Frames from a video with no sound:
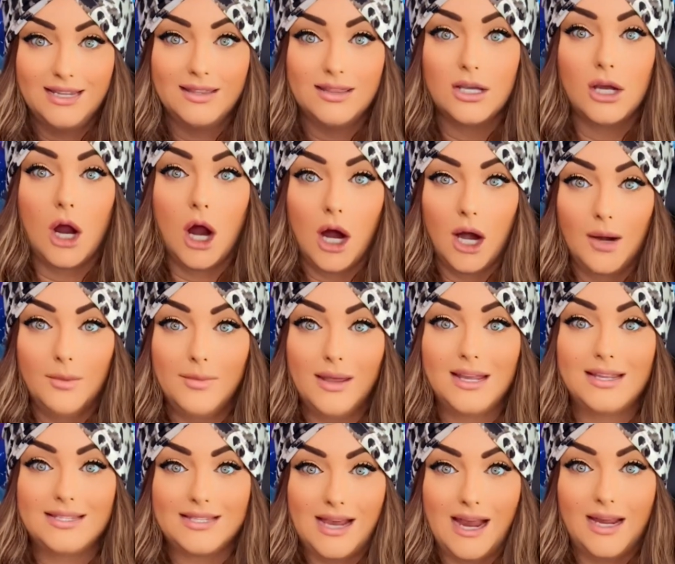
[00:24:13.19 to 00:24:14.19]
The karmic
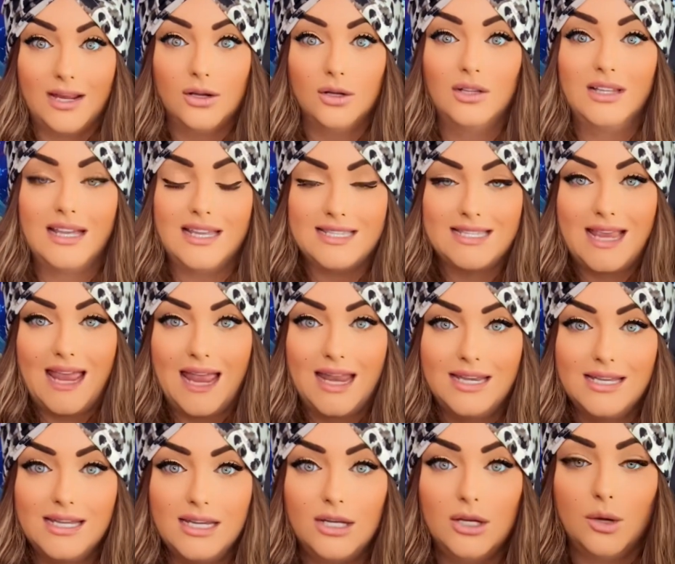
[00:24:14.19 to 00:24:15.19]
cycle is ending.